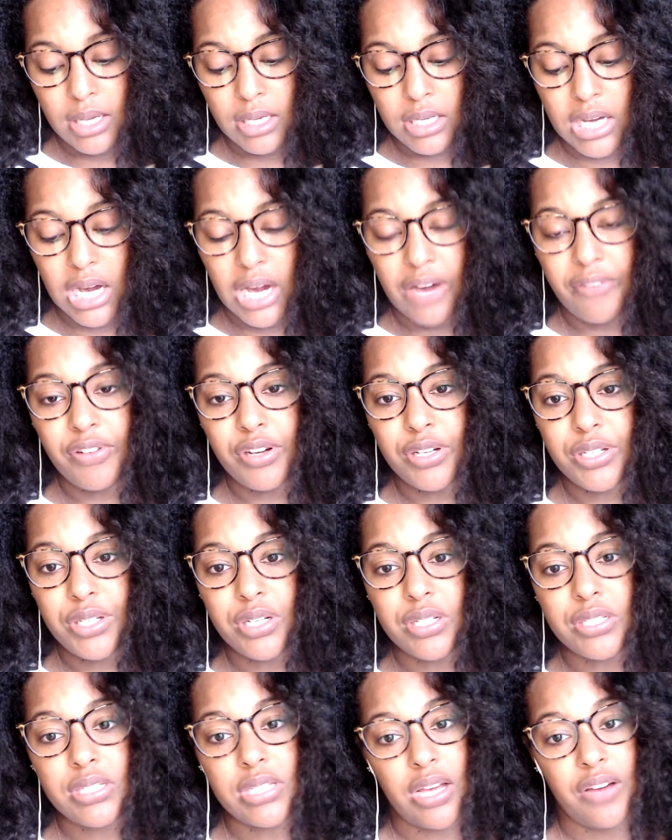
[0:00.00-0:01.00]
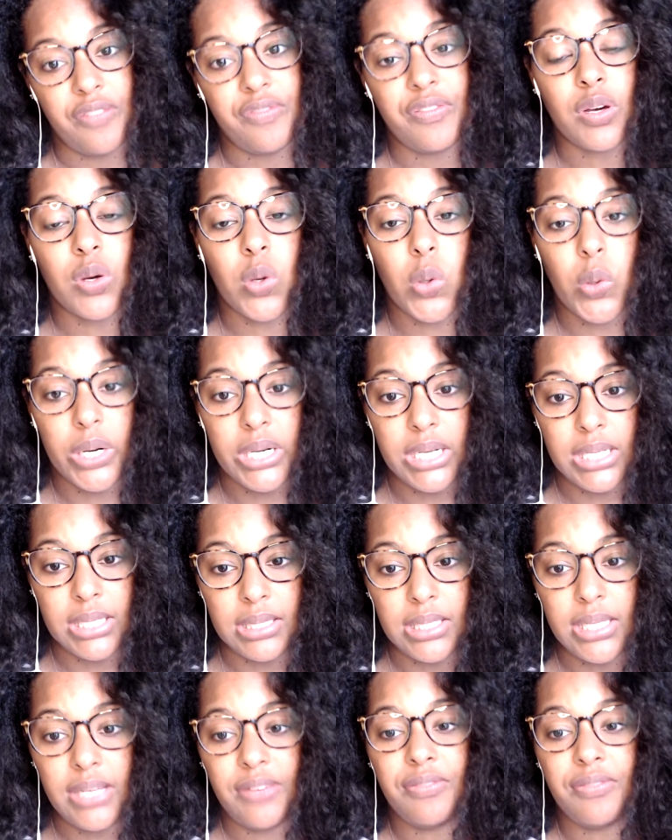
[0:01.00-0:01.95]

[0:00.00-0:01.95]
Govern yourself accordingly.